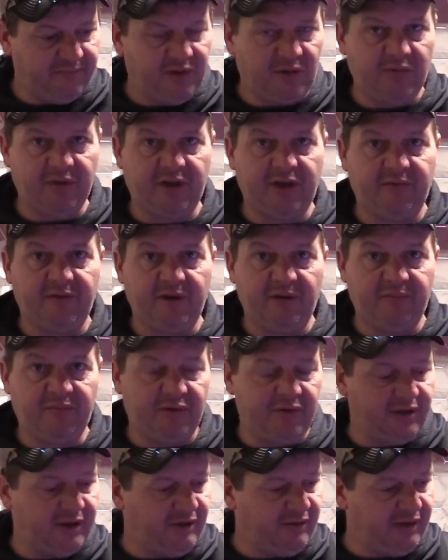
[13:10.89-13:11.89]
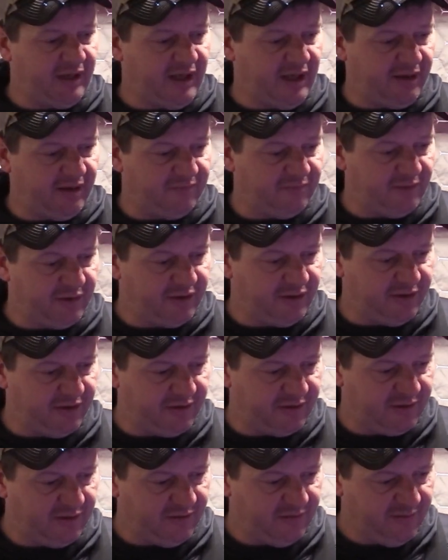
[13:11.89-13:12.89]
about whatever you put down at them, which
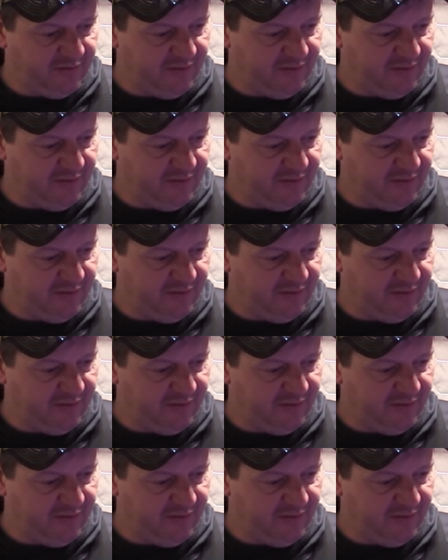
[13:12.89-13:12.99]
is